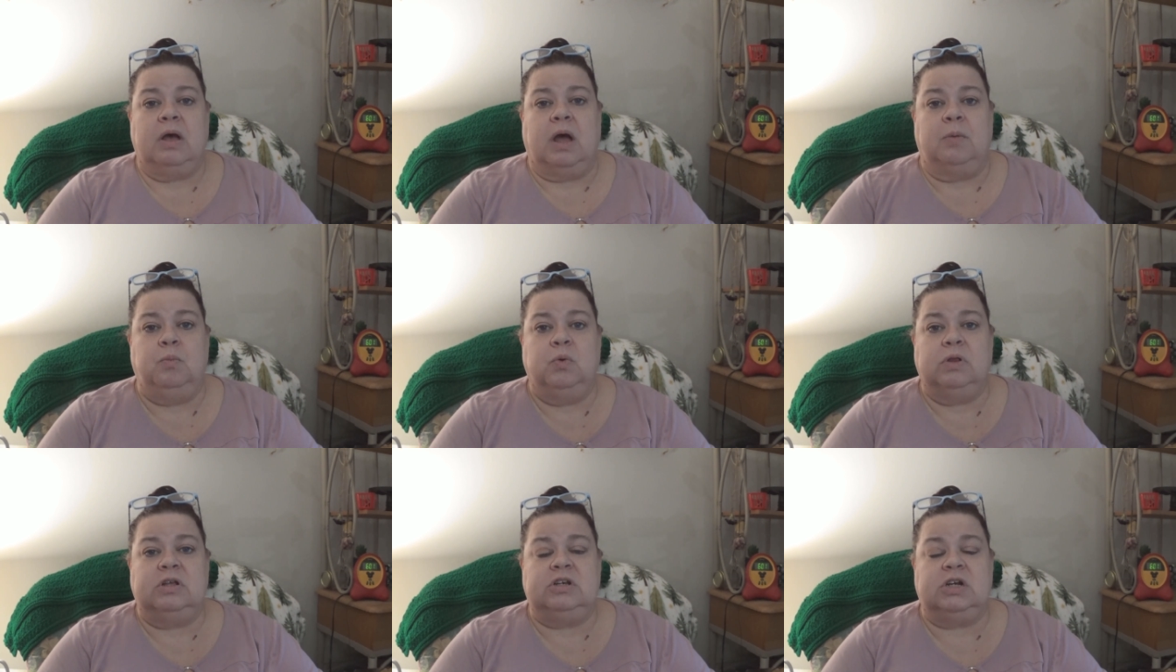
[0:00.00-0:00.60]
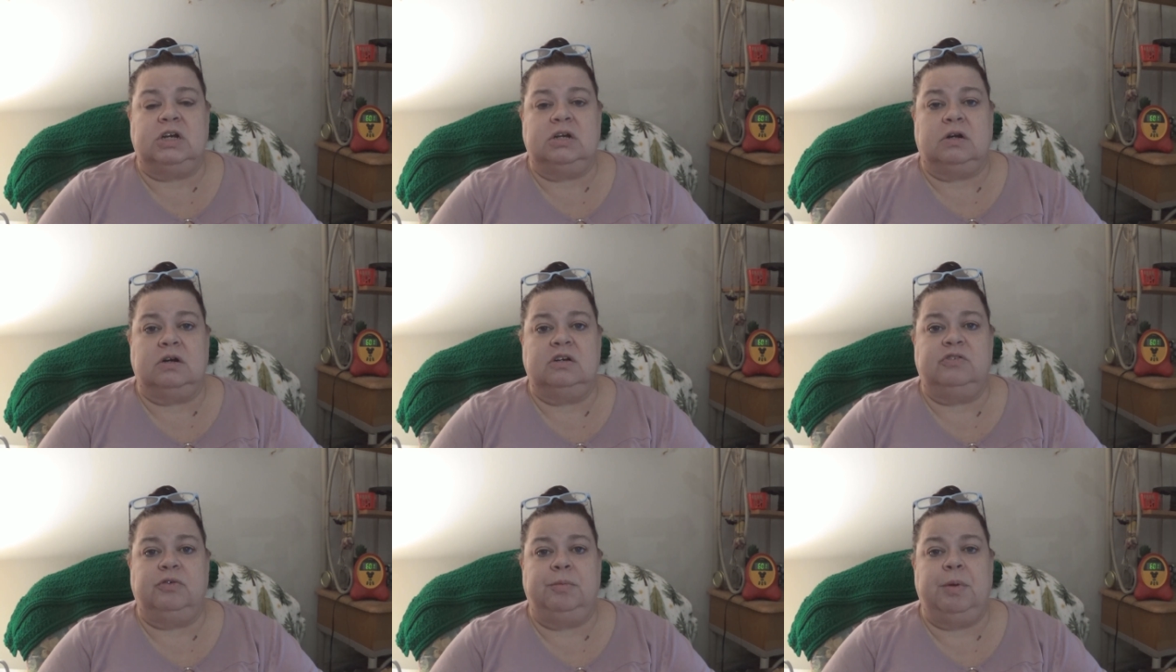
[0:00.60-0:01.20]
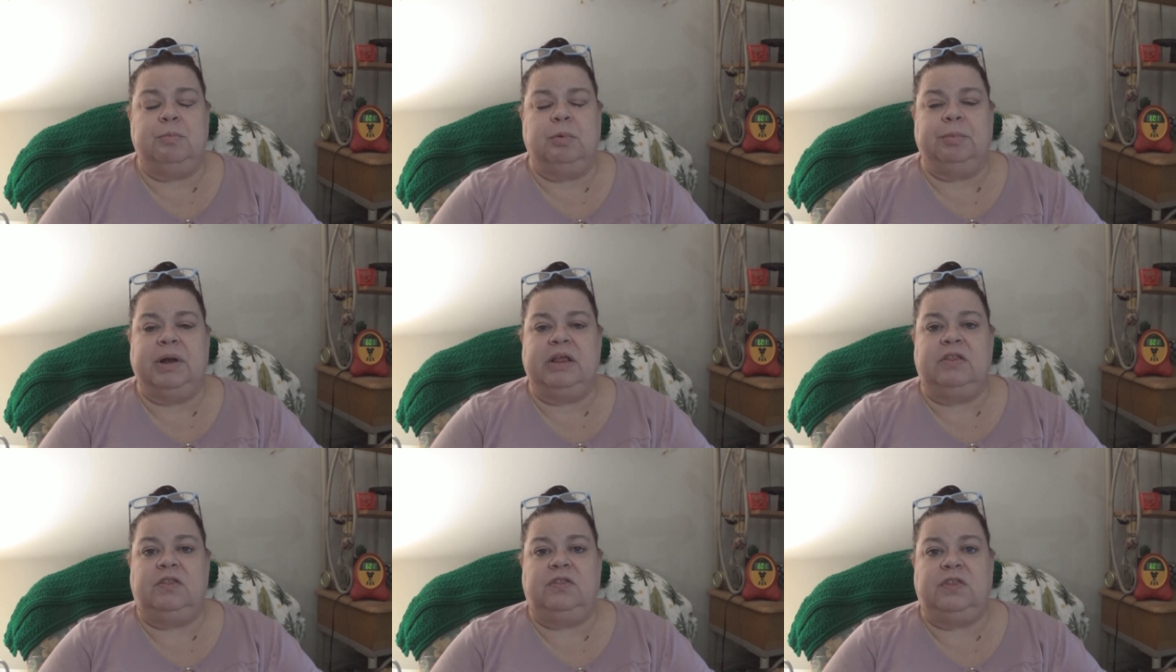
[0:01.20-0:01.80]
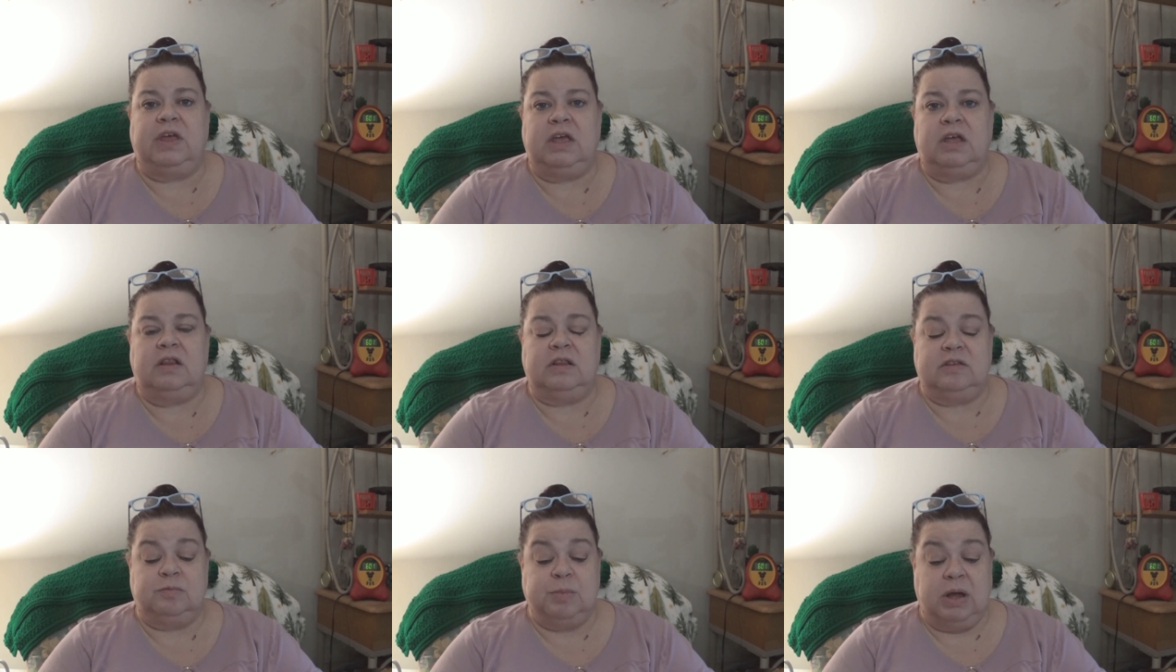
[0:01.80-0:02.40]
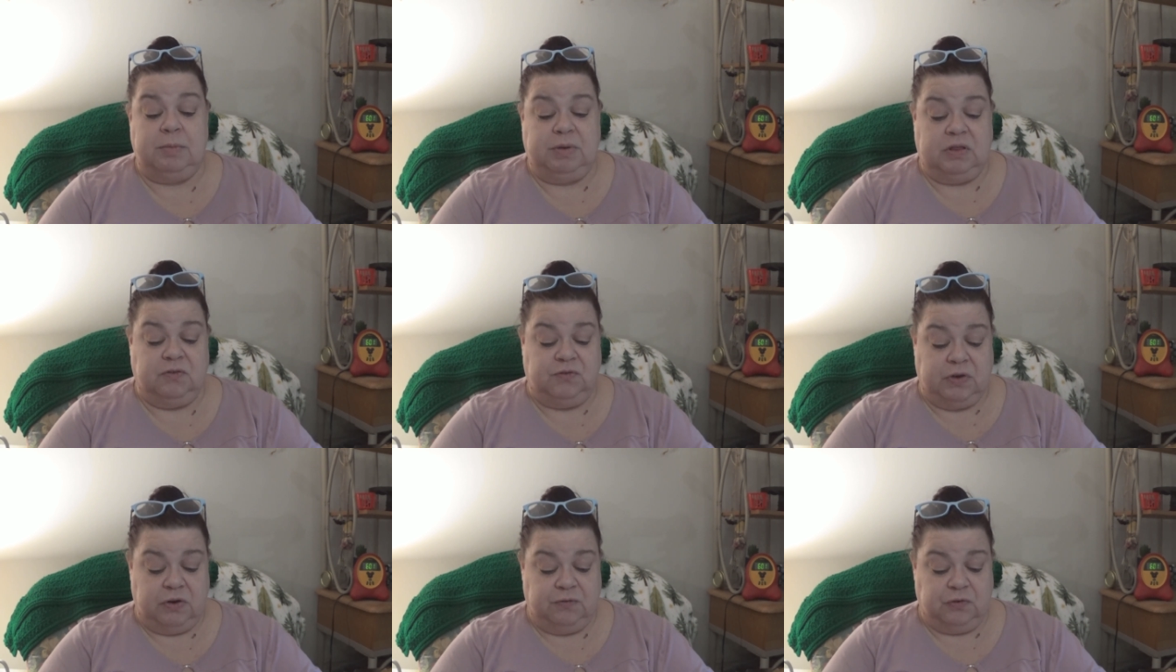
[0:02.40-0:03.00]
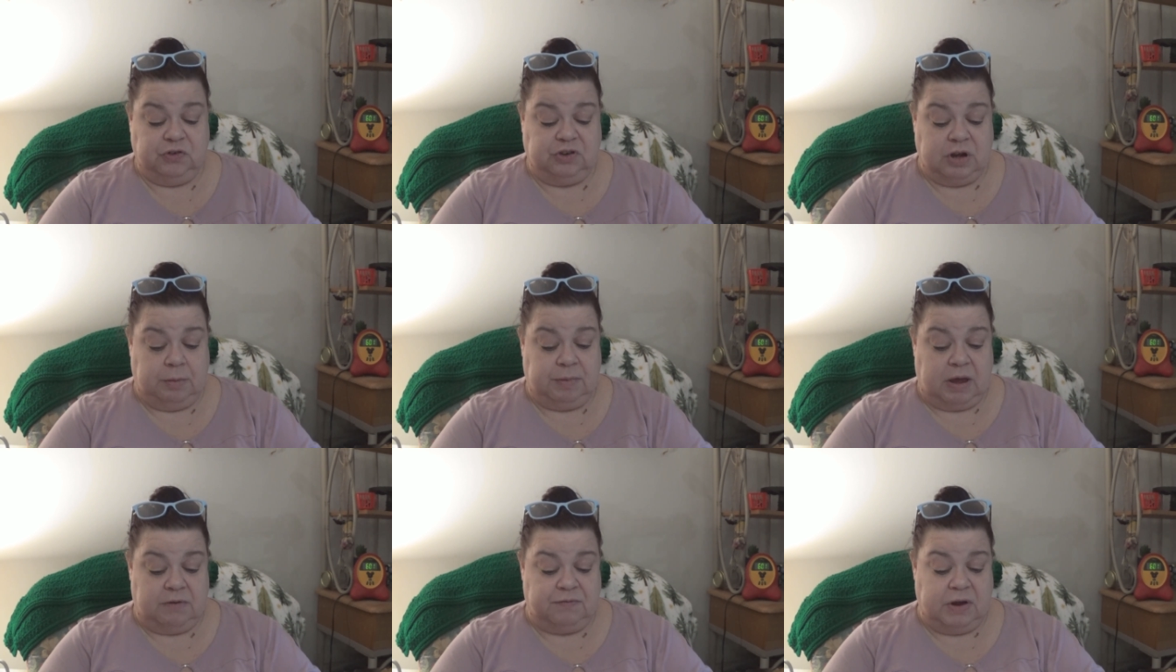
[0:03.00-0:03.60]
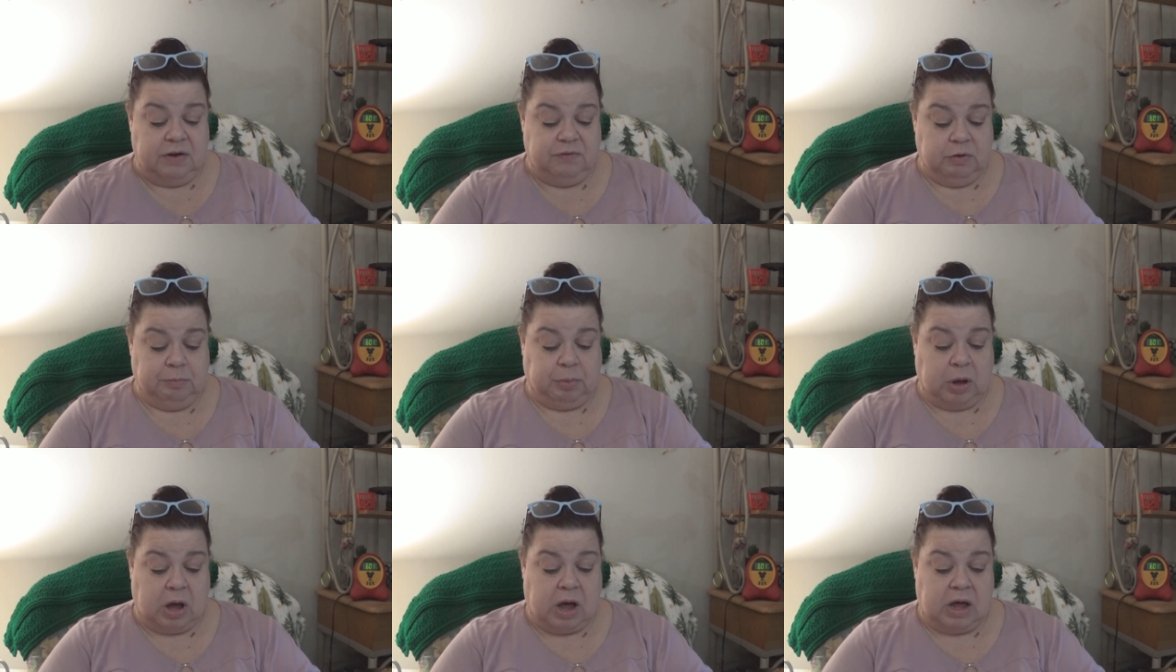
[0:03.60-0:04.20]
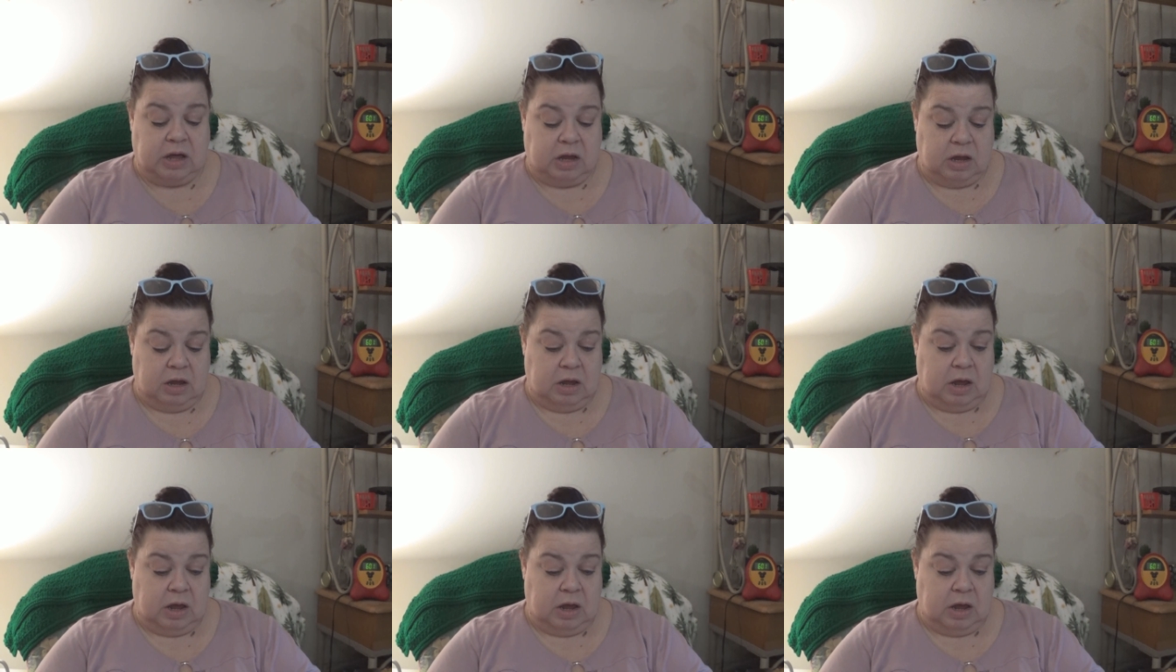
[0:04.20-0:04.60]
I'm really trying hard to remember, but I think this might be the very first time I've ever bought